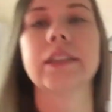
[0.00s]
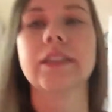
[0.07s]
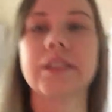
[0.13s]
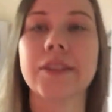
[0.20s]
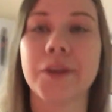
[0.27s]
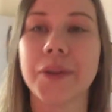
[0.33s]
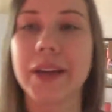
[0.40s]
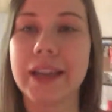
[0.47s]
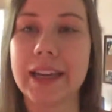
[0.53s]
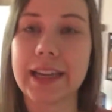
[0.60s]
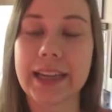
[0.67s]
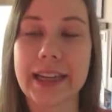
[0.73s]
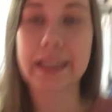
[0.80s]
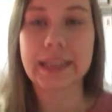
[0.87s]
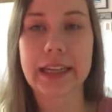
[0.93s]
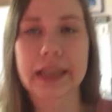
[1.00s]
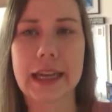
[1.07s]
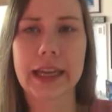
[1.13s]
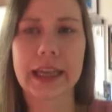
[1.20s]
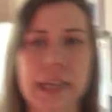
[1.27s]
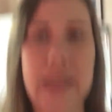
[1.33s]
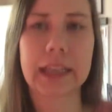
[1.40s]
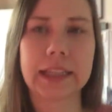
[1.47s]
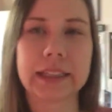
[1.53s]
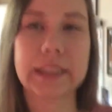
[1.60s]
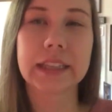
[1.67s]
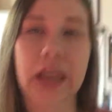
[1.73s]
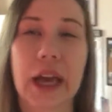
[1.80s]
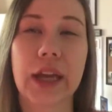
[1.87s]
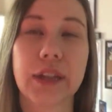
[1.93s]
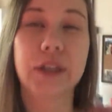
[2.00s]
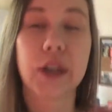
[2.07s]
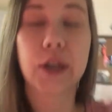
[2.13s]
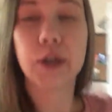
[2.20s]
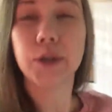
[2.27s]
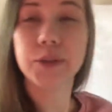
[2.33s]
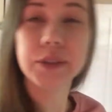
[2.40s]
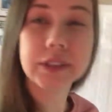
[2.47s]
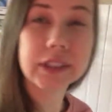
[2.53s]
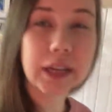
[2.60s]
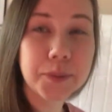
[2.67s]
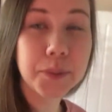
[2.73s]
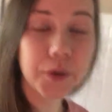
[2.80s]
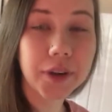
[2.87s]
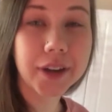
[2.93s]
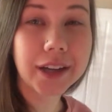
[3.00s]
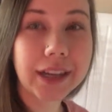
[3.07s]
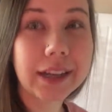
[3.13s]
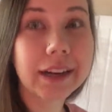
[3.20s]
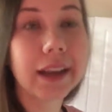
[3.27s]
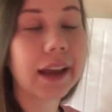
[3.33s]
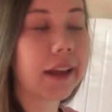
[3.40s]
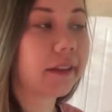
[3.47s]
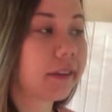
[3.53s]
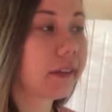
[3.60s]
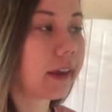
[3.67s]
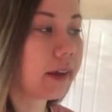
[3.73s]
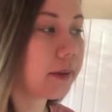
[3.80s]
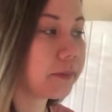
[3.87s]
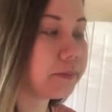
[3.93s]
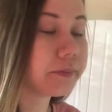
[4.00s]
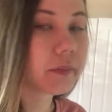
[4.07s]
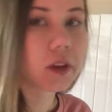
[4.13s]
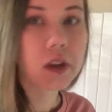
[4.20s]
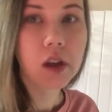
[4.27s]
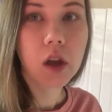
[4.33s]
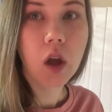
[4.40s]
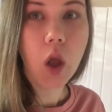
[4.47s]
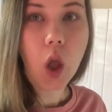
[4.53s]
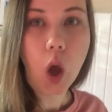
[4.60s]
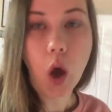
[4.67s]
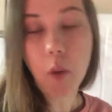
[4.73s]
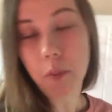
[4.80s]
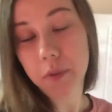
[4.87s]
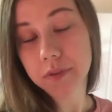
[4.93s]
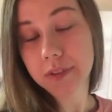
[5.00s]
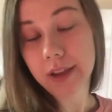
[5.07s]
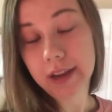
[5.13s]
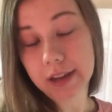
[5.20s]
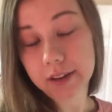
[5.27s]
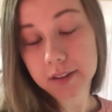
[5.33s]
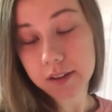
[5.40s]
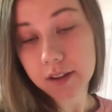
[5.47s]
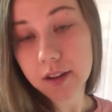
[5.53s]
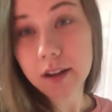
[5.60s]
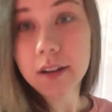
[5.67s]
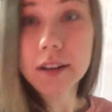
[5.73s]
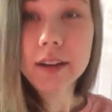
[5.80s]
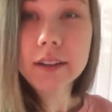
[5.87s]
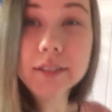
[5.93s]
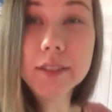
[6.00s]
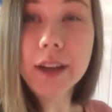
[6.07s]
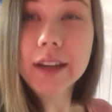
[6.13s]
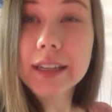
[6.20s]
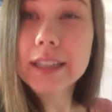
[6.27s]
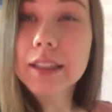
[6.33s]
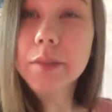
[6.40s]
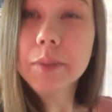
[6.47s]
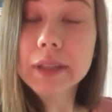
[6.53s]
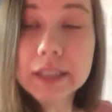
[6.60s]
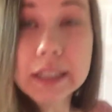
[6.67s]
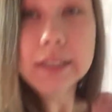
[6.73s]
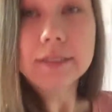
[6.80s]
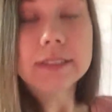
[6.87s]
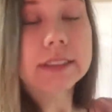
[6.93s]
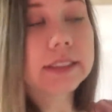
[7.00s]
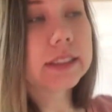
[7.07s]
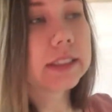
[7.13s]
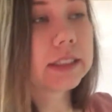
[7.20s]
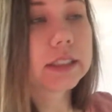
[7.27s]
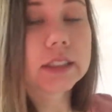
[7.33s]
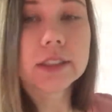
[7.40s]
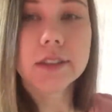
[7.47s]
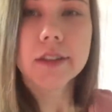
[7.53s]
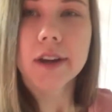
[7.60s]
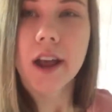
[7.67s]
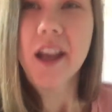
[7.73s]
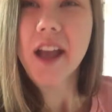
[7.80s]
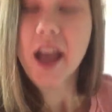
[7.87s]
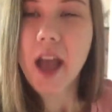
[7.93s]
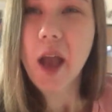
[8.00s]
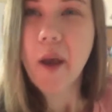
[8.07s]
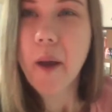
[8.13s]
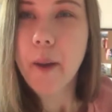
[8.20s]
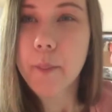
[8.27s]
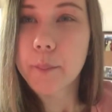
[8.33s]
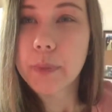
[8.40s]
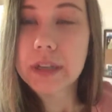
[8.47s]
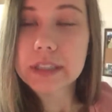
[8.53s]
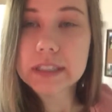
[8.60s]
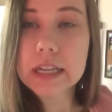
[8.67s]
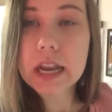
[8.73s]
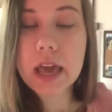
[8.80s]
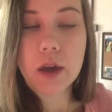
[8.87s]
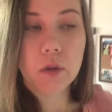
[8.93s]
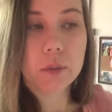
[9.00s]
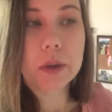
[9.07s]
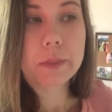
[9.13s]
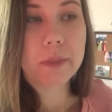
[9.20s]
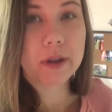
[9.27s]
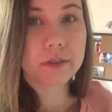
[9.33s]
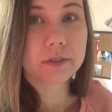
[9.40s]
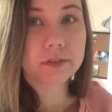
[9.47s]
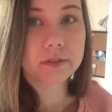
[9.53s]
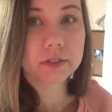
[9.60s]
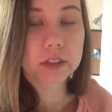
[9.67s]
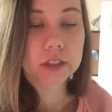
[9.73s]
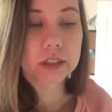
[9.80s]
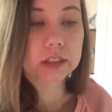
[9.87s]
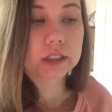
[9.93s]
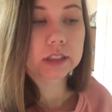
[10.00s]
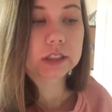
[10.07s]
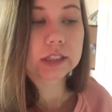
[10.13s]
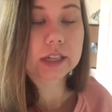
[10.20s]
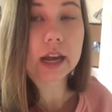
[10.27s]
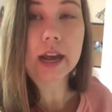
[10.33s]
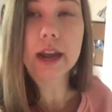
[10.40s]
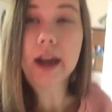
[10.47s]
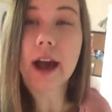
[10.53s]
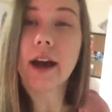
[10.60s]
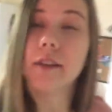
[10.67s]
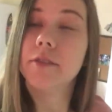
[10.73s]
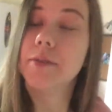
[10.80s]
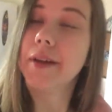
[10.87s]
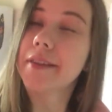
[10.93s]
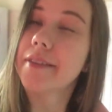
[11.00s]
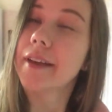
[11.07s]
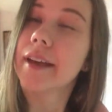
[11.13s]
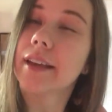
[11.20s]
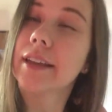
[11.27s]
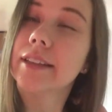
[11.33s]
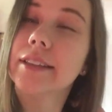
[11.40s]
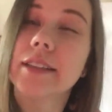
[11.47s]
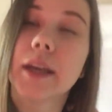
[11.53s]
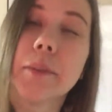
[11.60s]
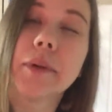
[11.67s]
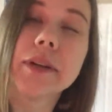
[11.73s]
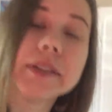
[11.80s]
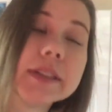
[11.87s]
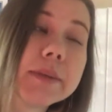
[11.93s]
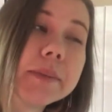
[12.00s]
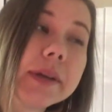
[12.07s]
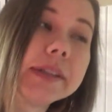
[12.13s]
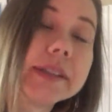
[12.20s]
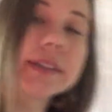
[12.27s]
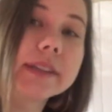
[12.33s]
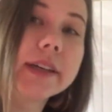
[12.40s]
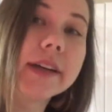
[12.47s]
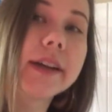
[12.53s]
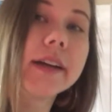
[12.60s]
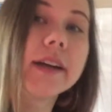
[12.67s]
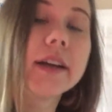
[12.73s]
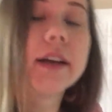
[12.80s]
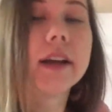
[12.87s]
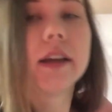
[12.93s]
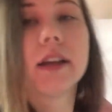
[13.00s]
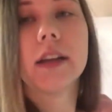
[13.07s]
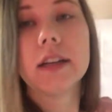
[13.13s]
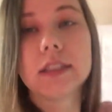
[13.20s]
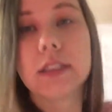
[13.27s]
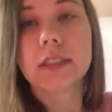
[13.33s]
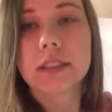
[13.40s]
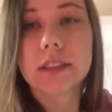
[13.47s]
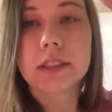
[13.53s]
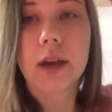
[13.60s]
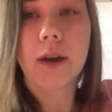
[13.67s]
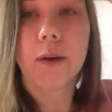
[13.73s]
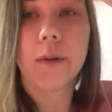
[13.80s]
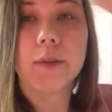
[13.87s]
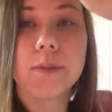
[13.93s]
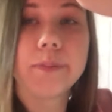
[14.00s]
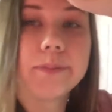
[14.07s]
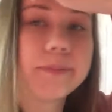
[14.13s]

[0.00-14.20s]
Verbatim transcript: so it is Tuesday morning it's like almost 8 o'clock so I need to be leaving soon but today will be my first day of my second summer semester so